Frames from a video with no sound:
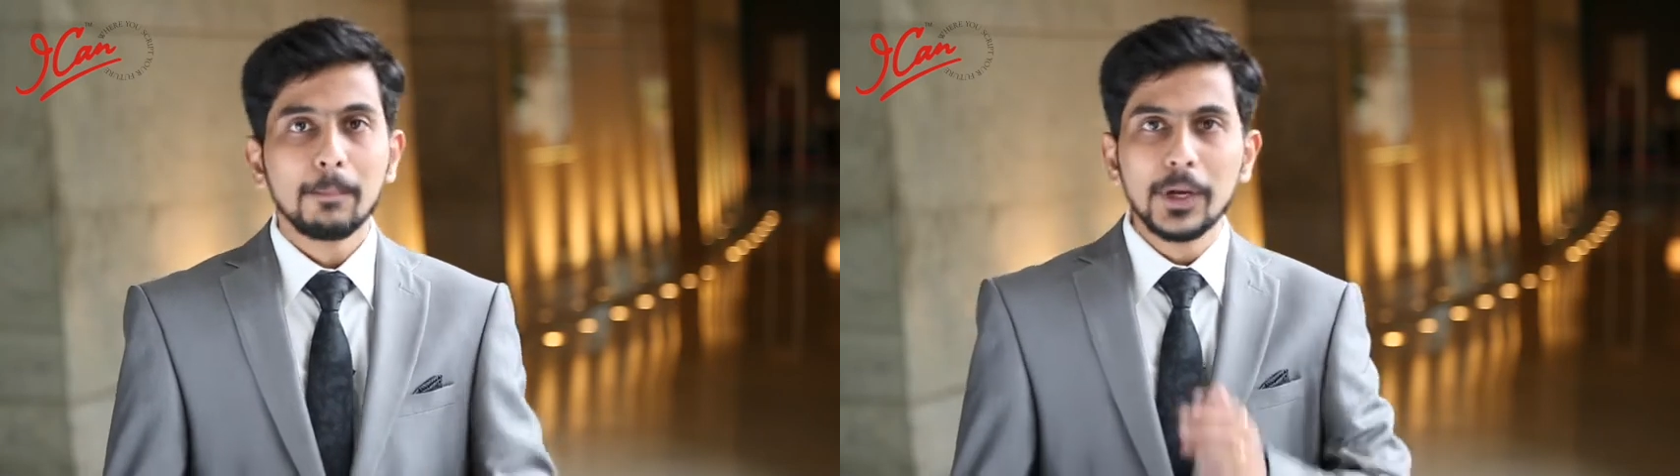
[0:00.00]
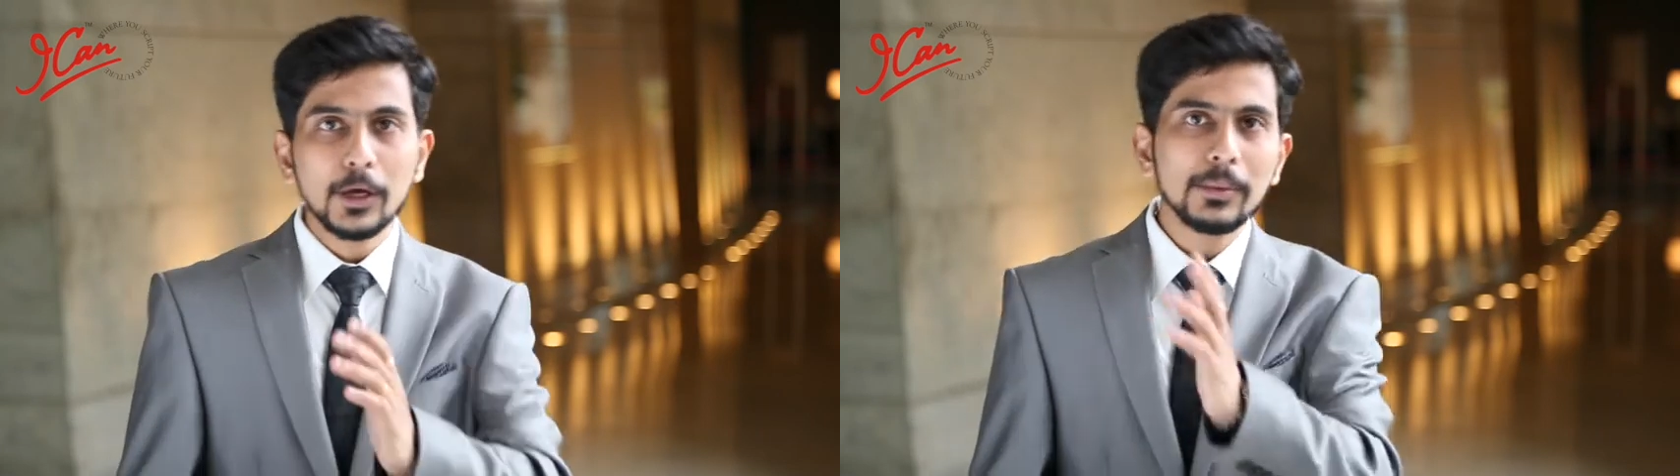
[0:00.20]

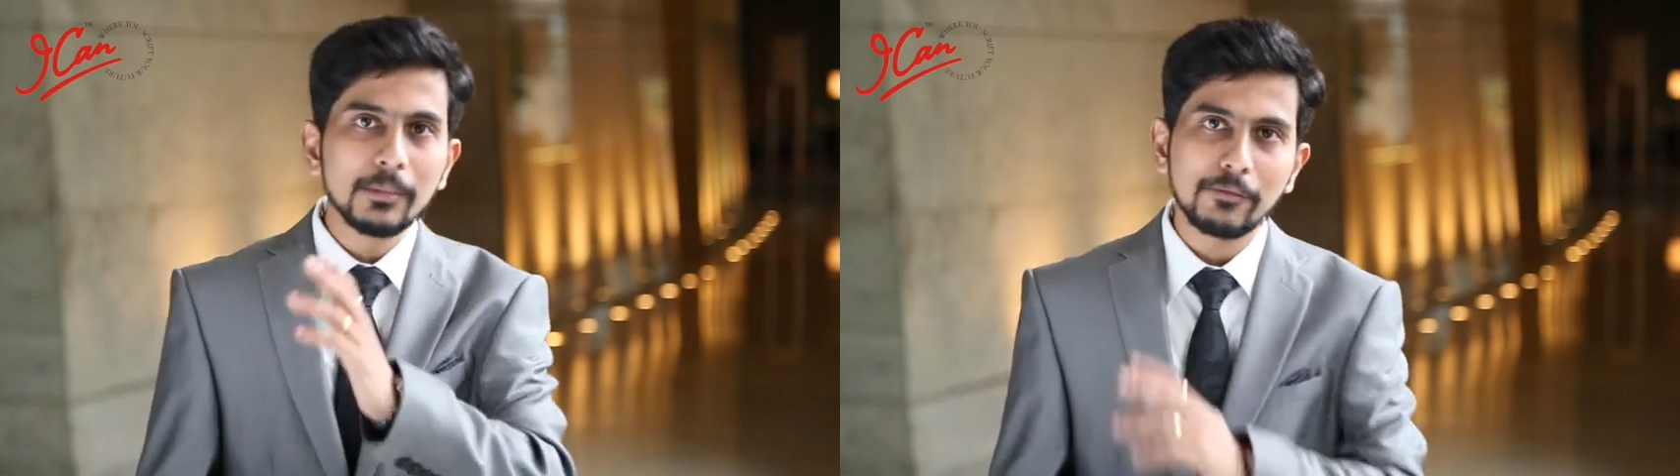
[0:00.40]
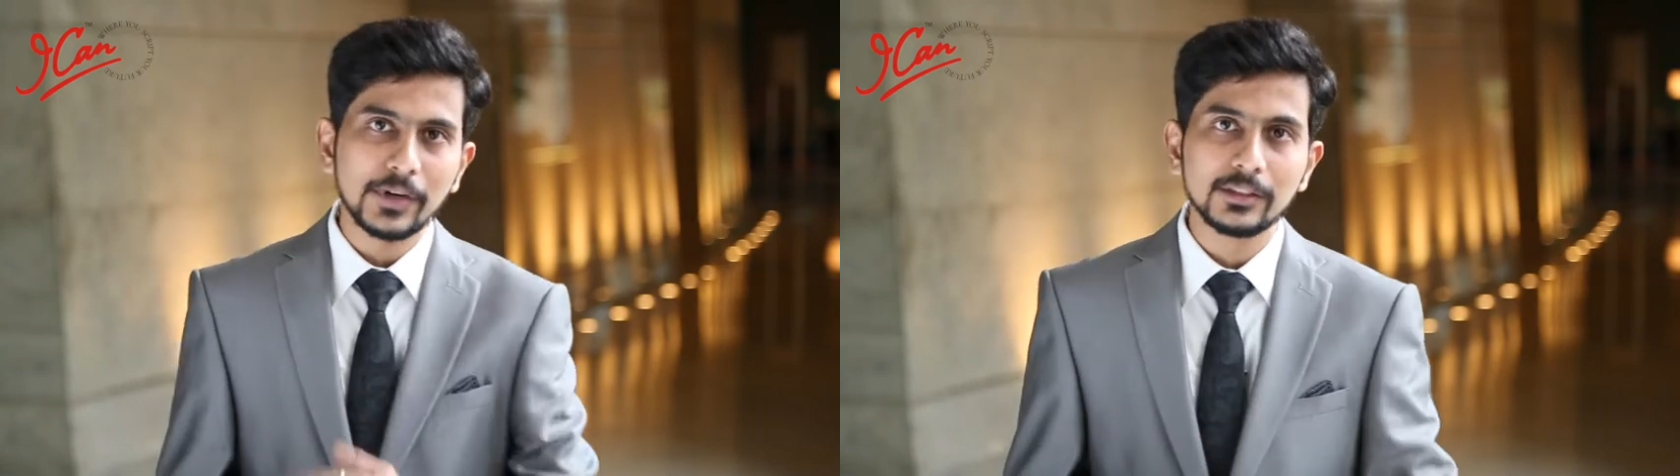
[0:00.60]
Believe me,
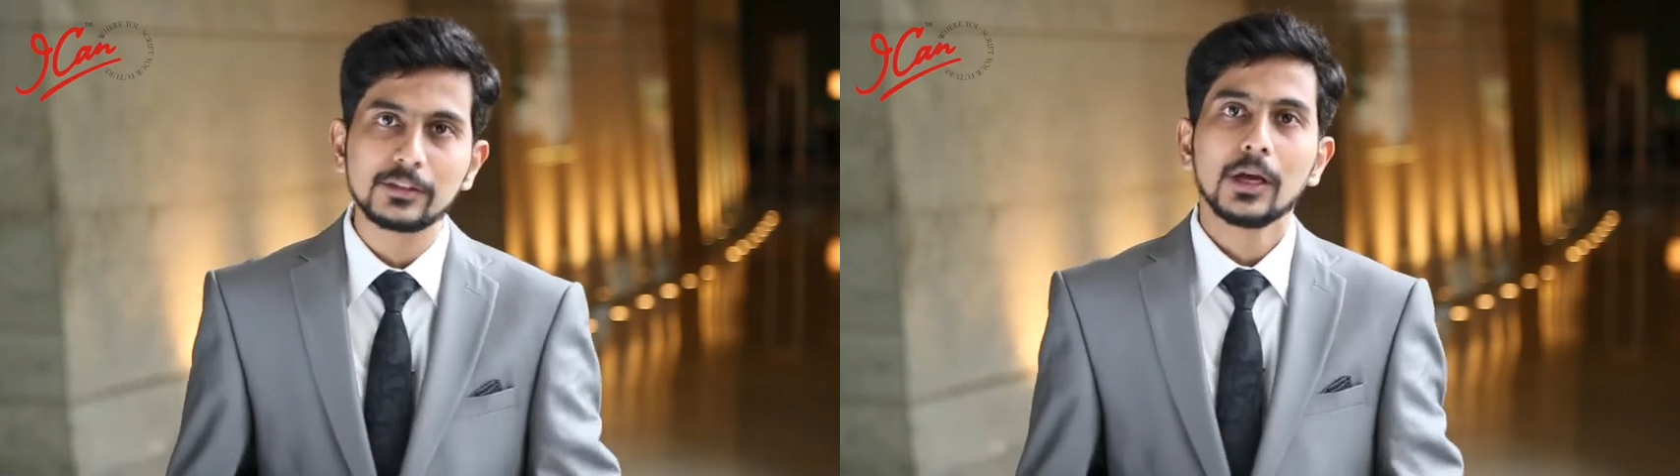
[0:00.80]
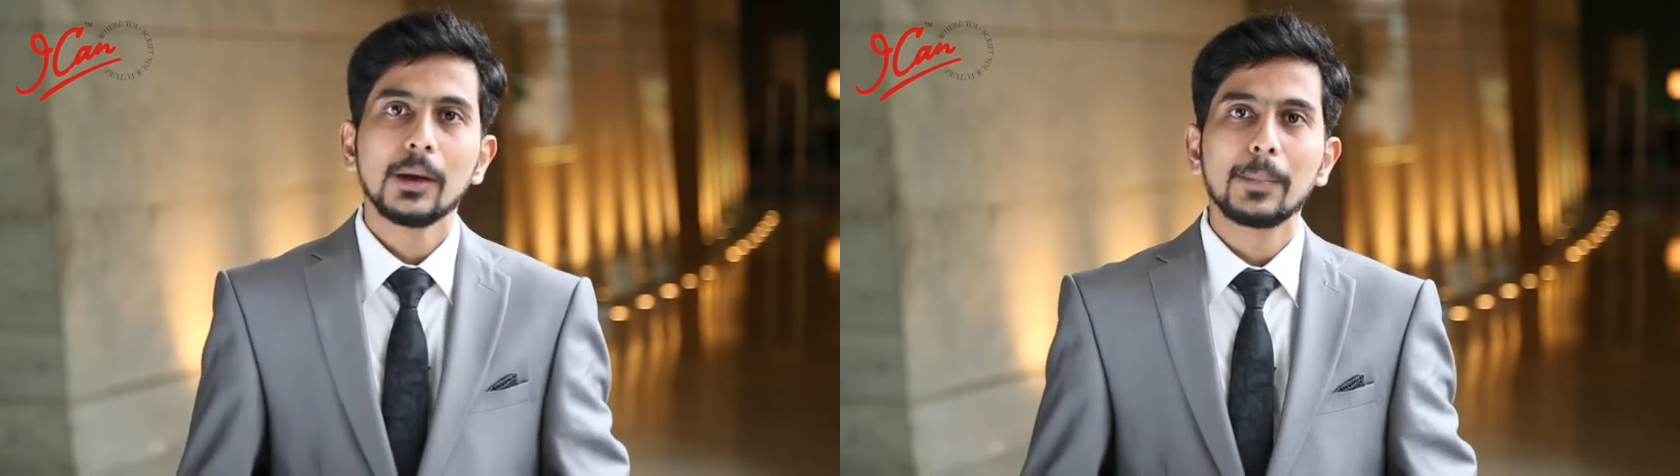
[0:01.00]
my
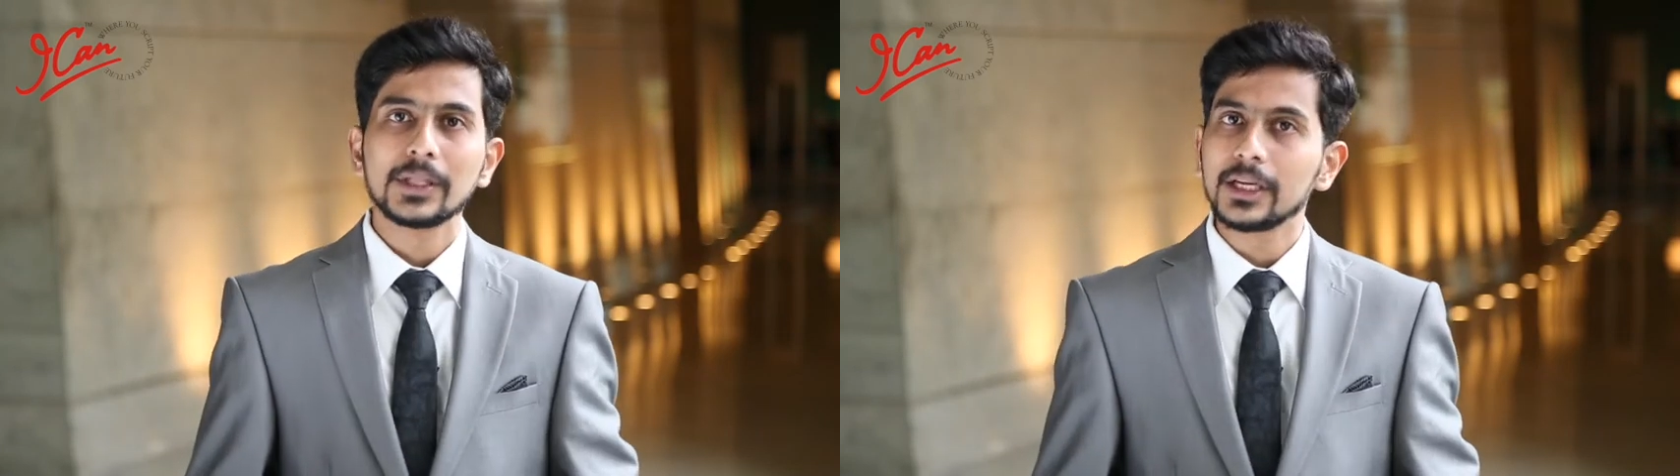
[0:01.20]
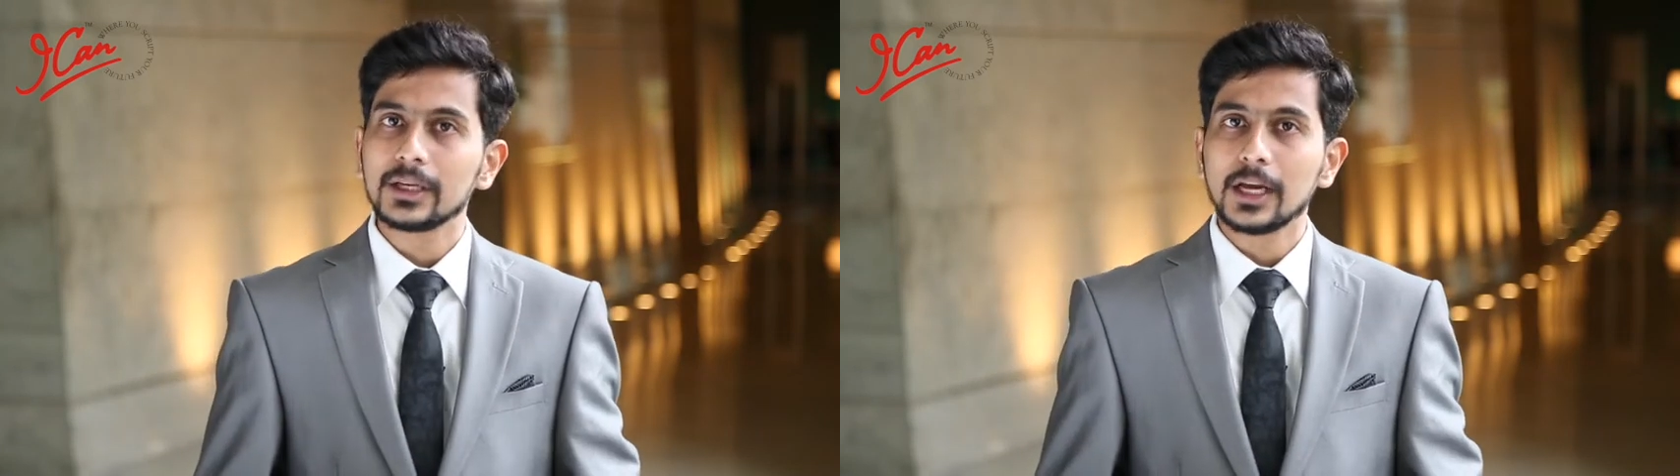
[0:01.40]
friends,
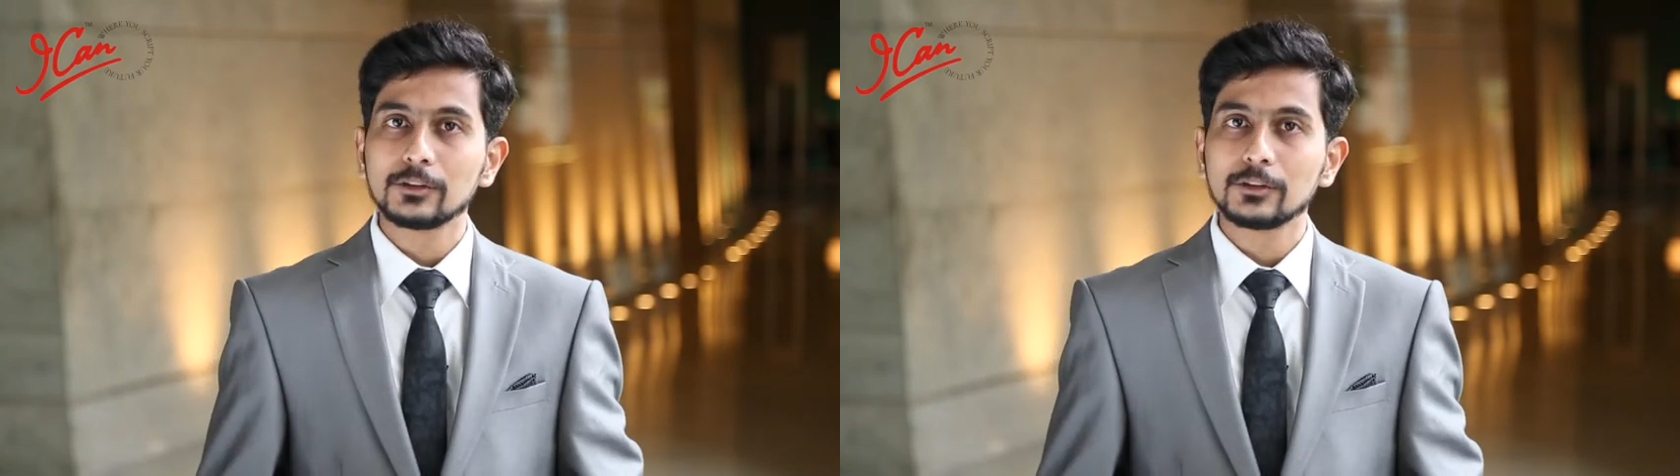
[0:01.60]
Pathik